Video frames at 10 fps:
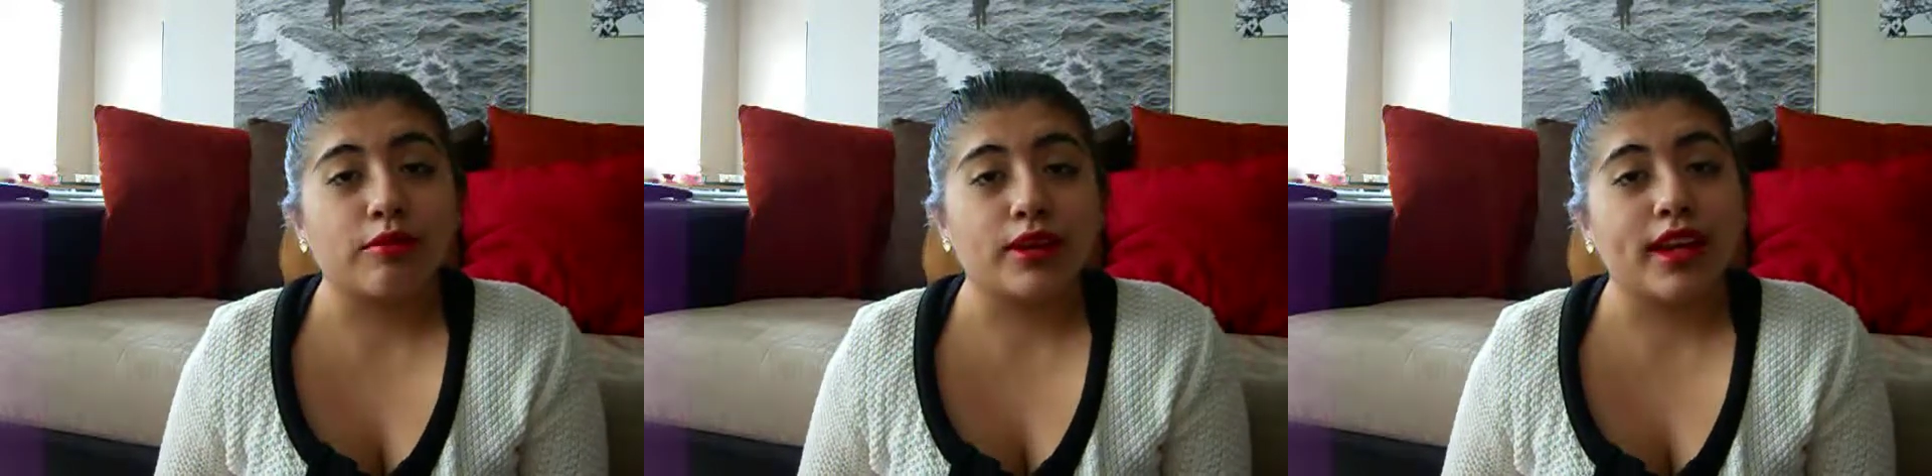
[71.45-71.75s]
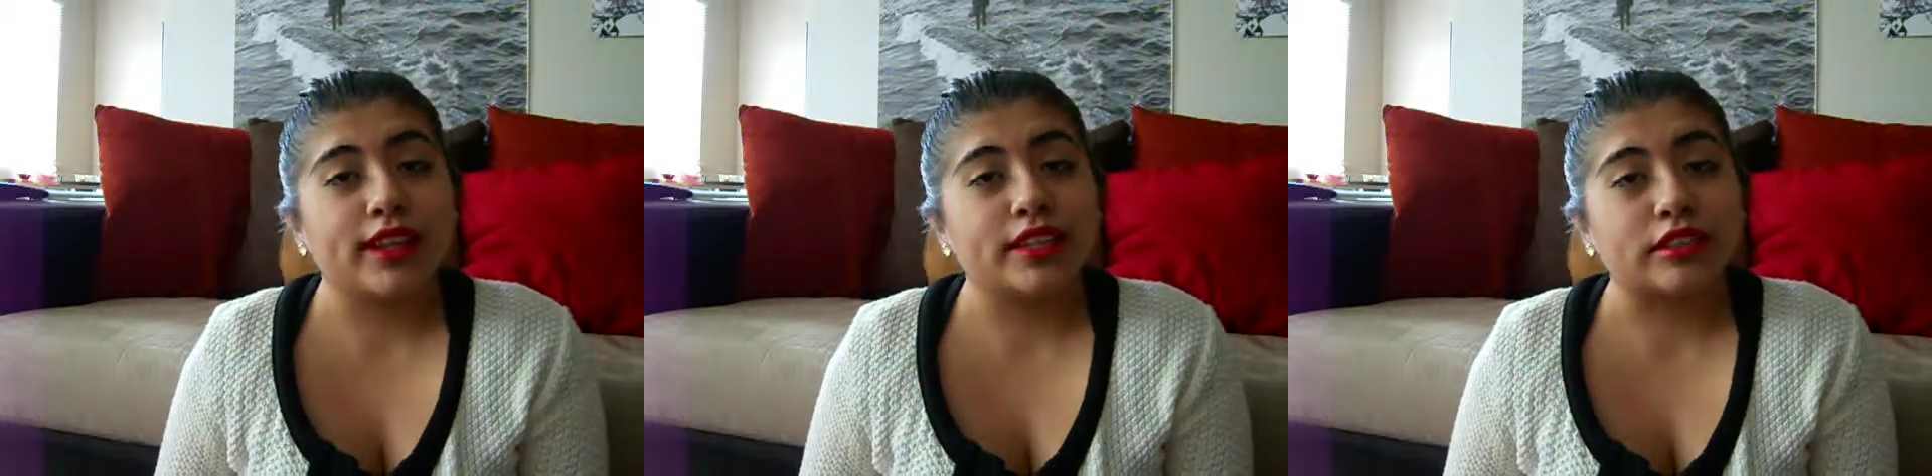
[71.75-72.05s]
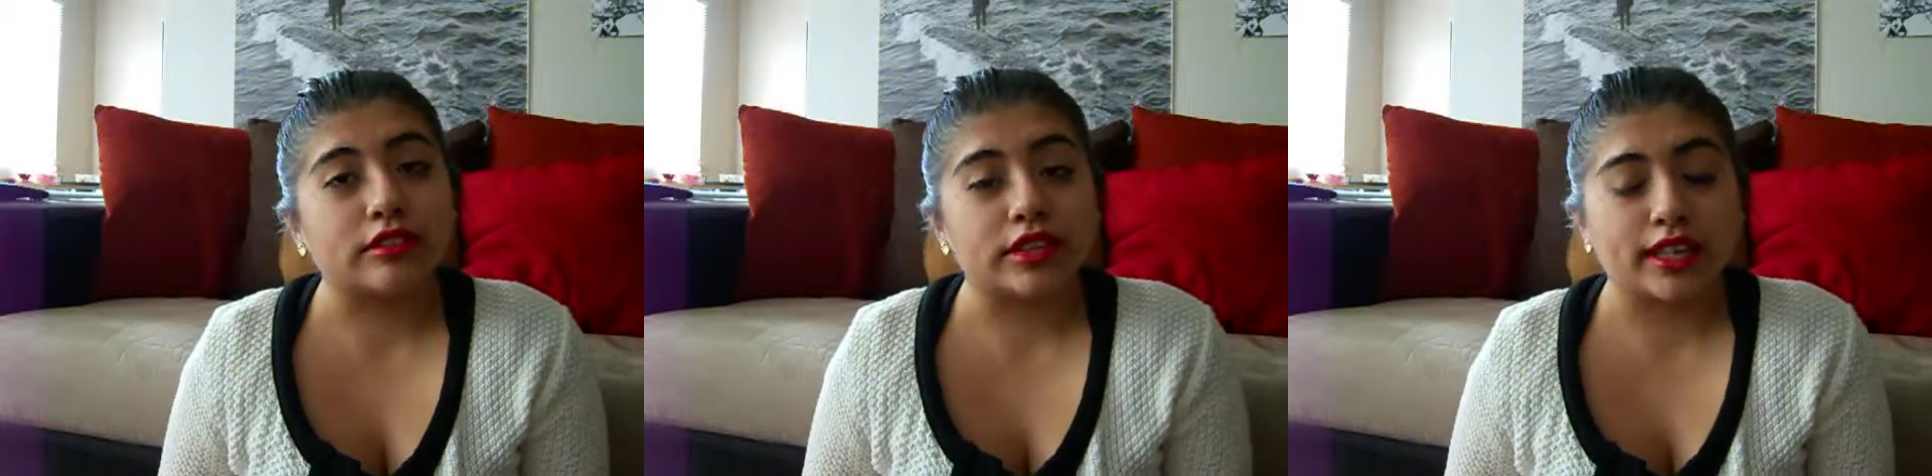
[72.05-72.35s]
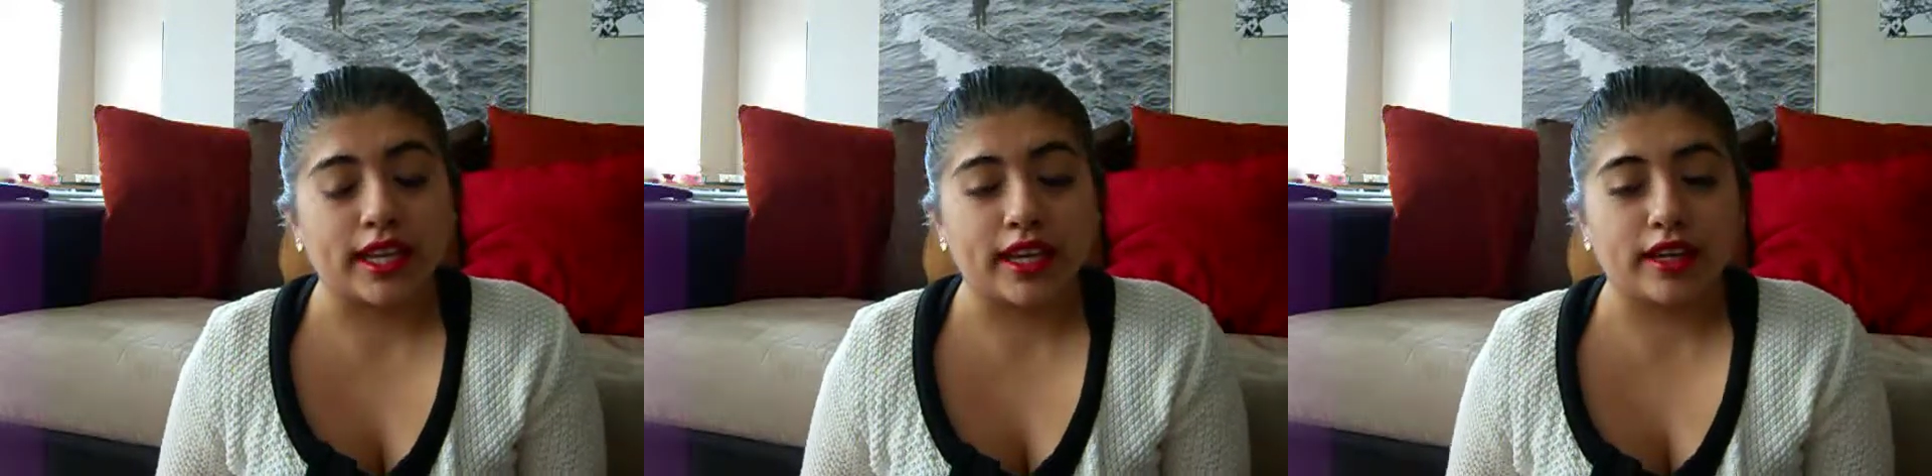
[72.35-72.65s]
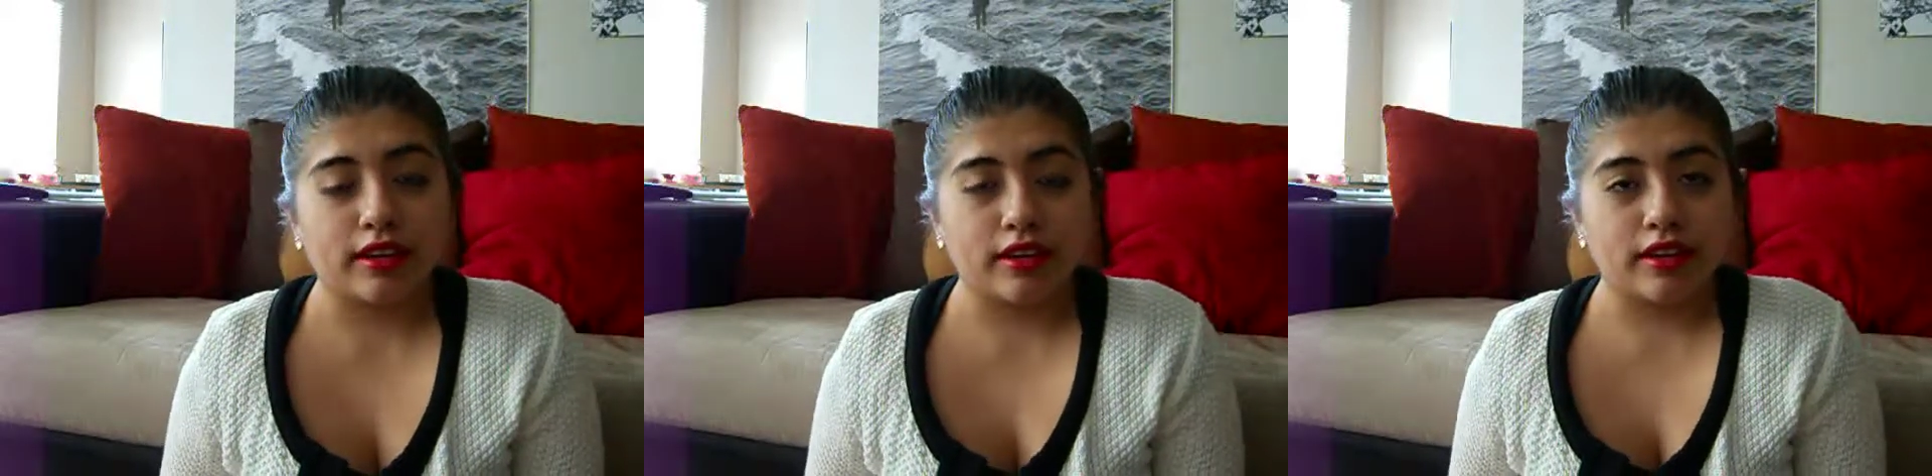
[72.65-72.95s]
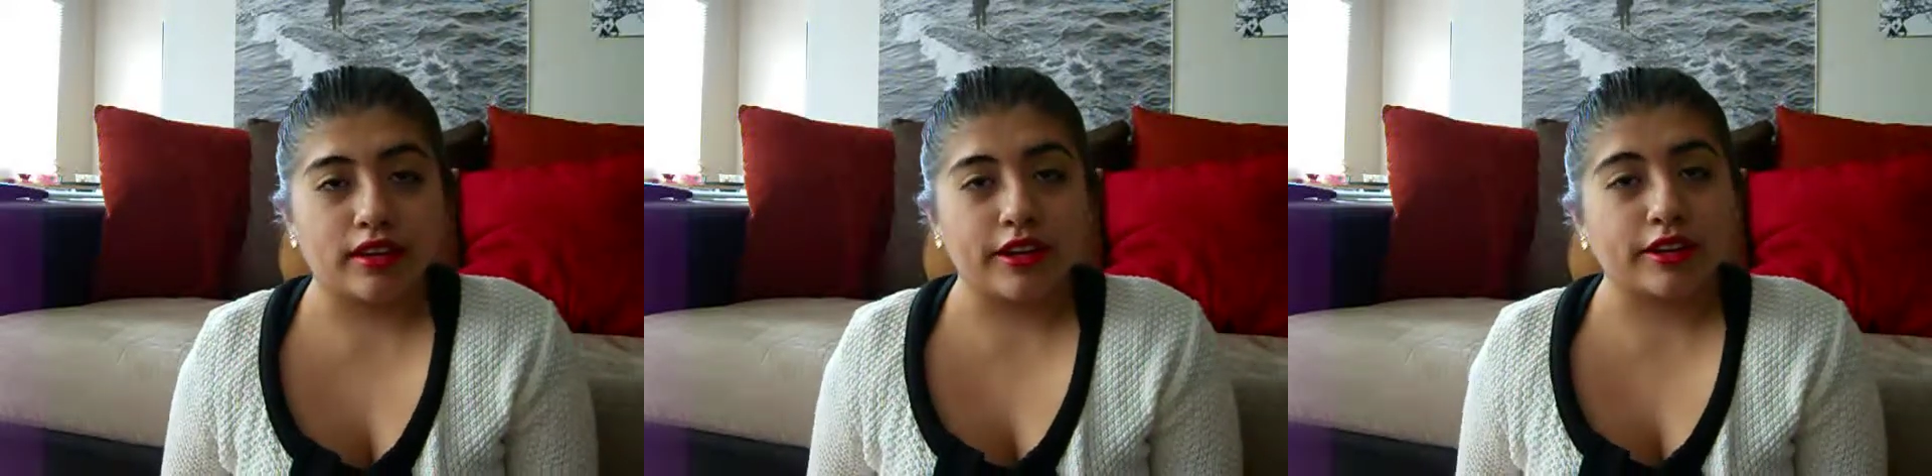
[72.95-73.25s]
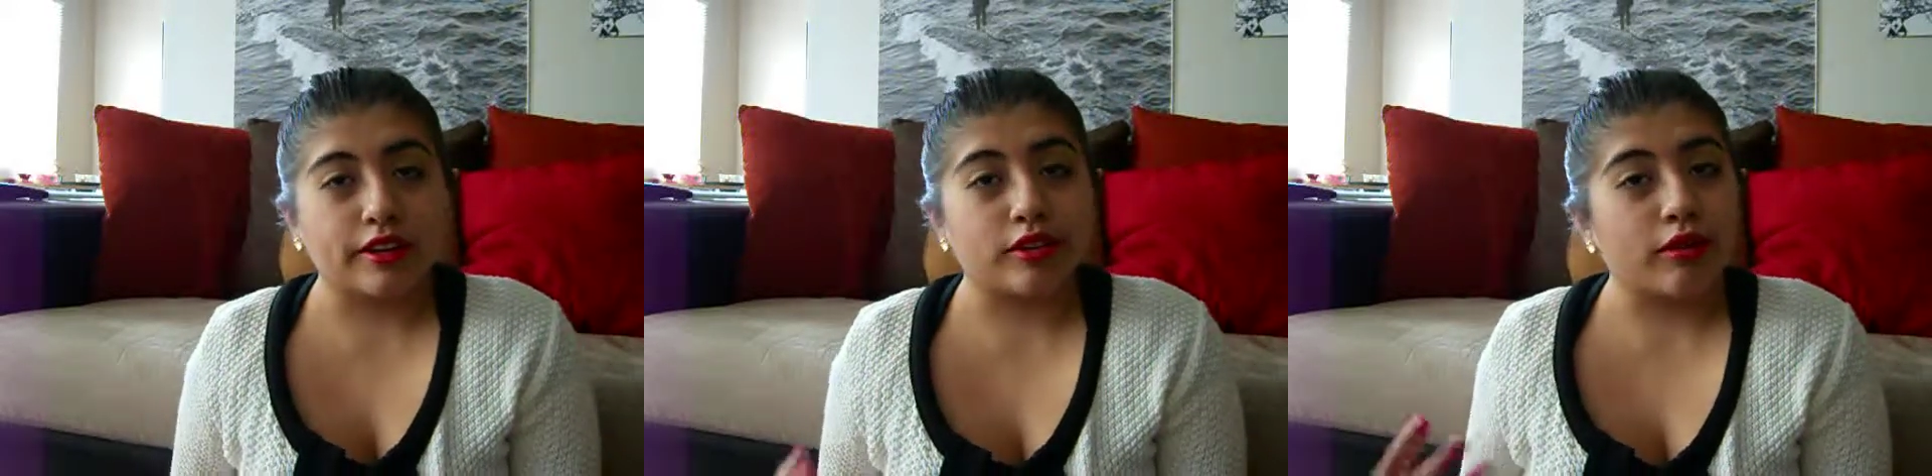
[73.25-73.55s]
what I do to take
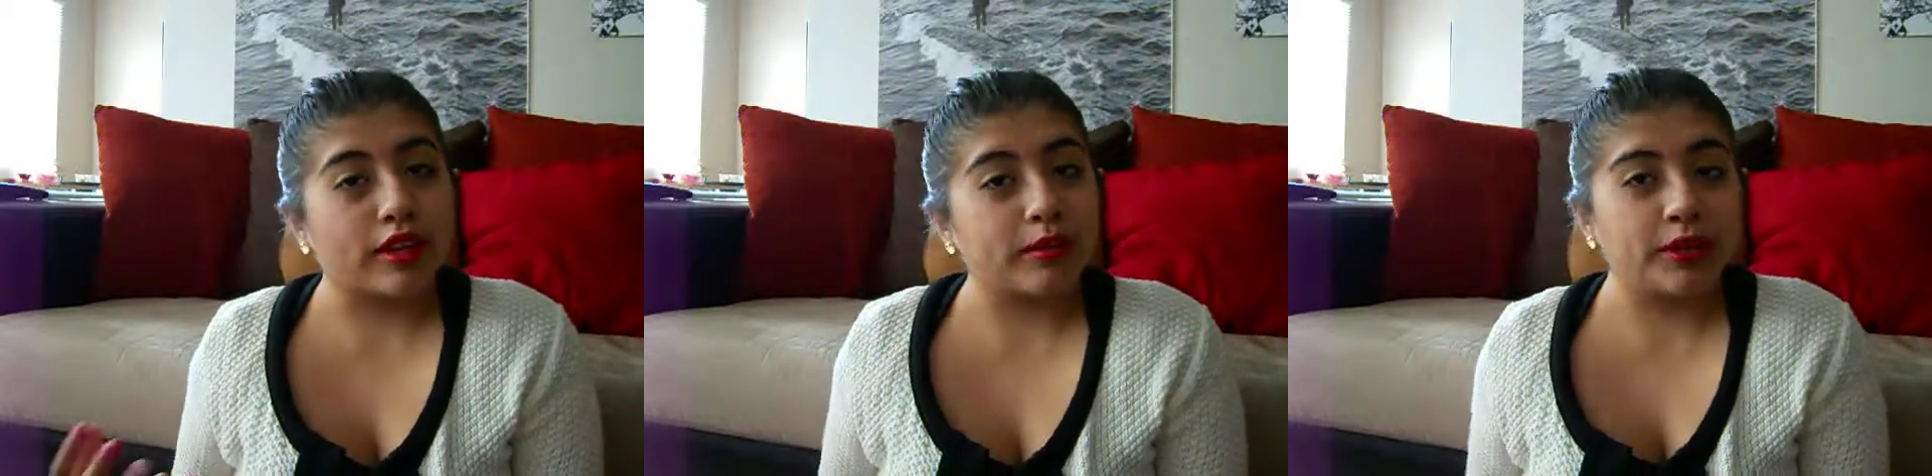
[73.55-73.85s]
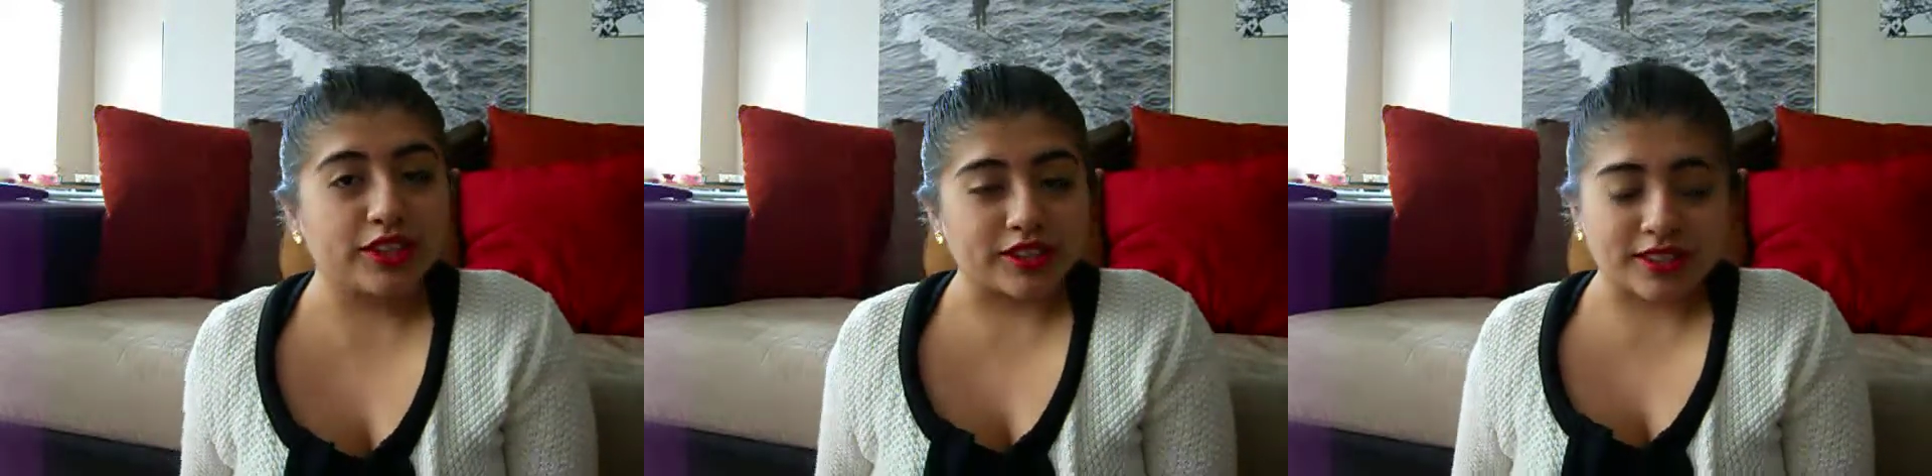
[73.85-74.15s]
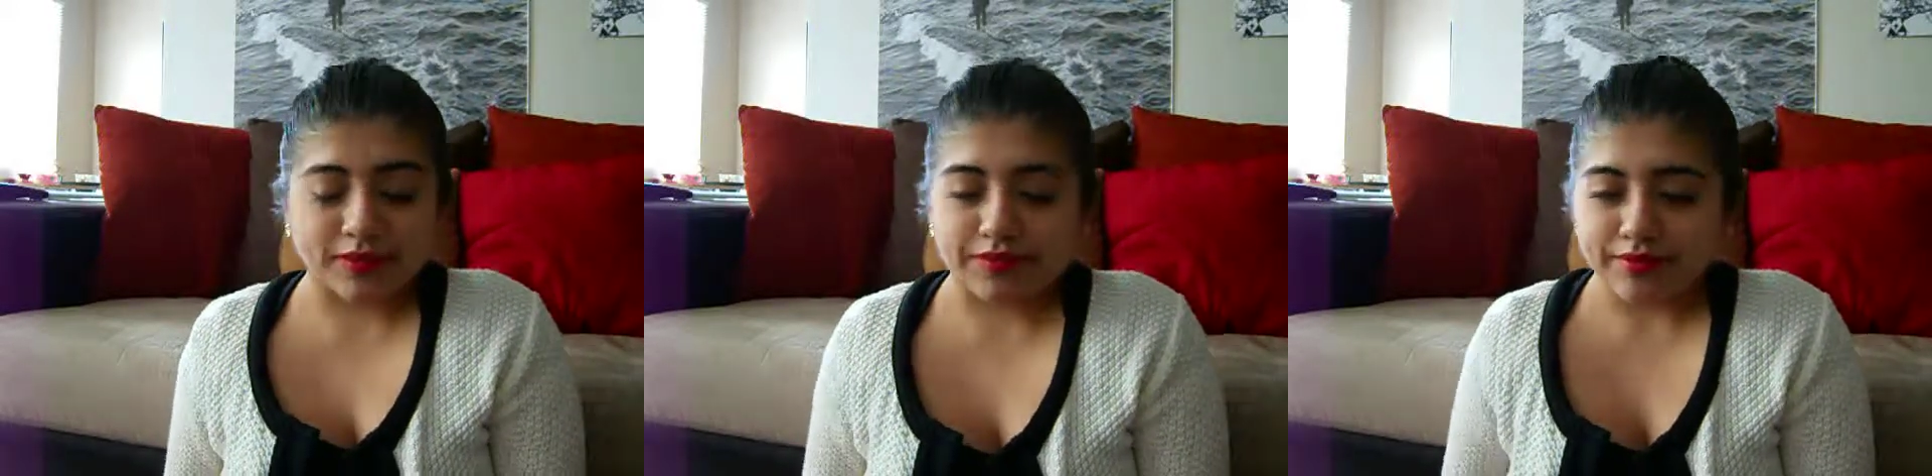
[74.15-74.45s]
good quality pictures.